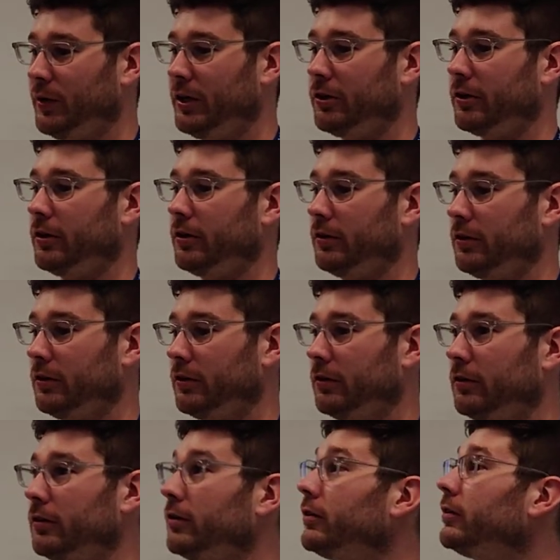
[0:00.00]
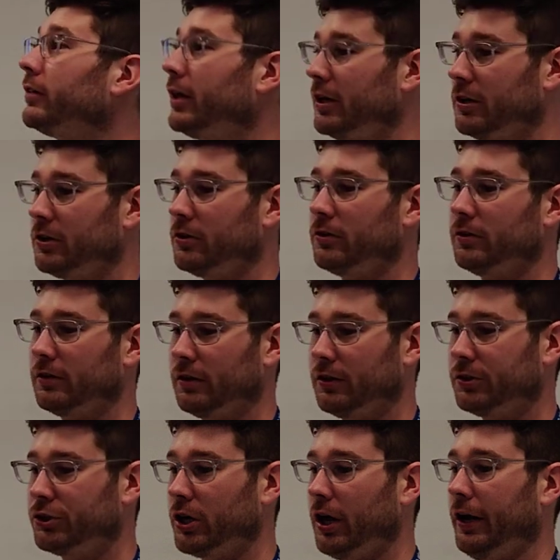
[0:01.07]
Peter. Thank you.
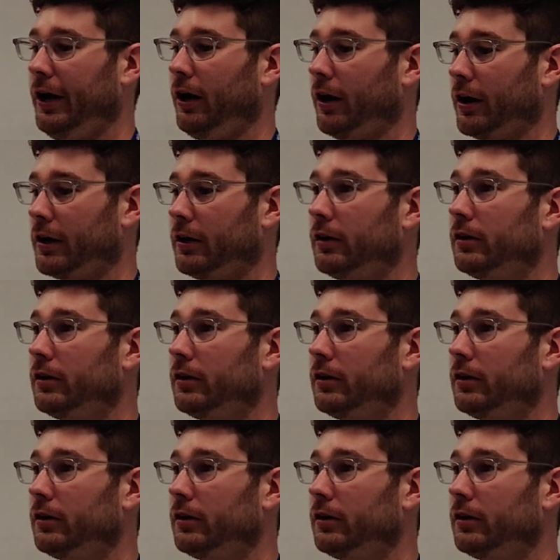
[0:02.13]
John Eric.